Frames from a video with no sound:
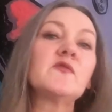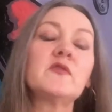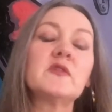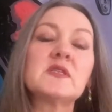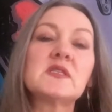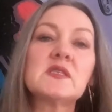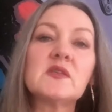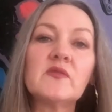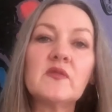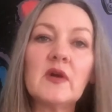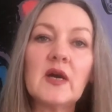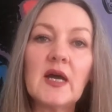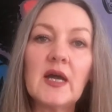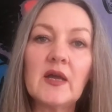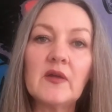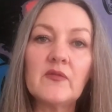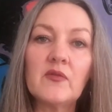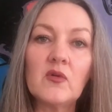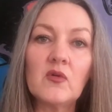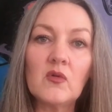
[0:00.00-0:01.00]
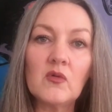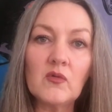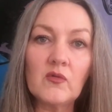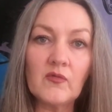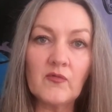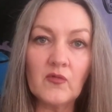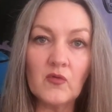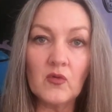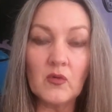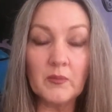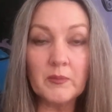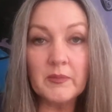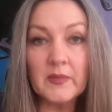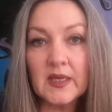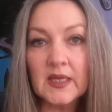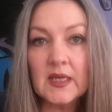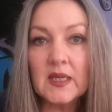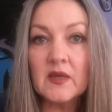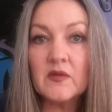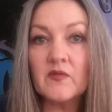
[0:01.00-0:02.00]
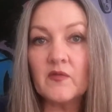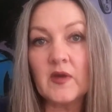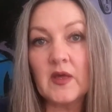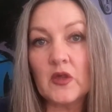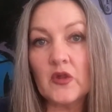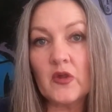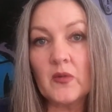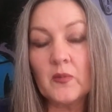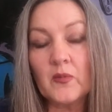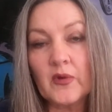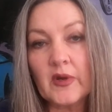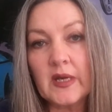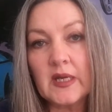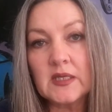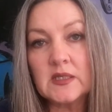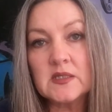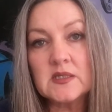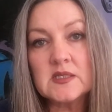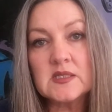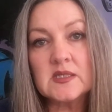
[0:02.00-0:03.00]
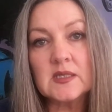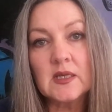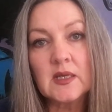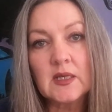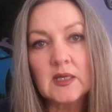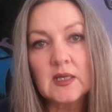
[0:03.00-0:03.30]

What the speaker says: for survival for many fashion brands,